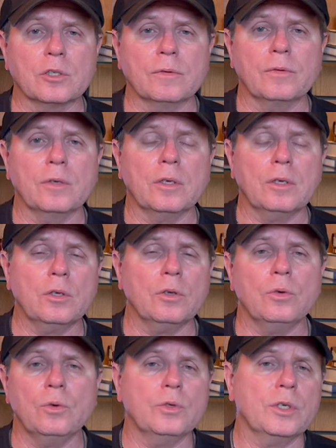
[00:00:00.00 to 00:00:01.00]
of the
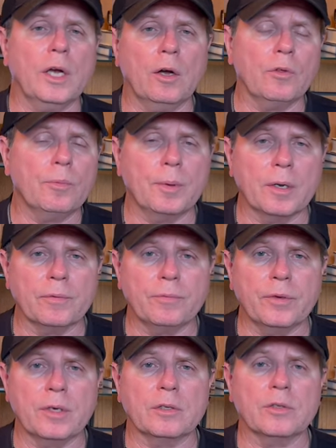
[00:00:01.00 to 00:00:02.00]
huge health
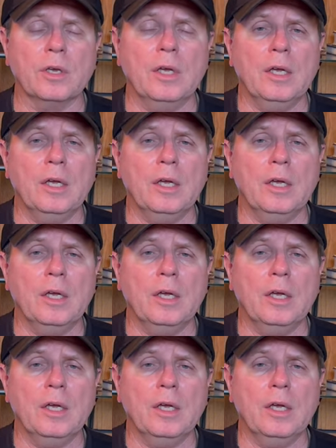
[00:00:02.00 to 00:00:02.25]
benefits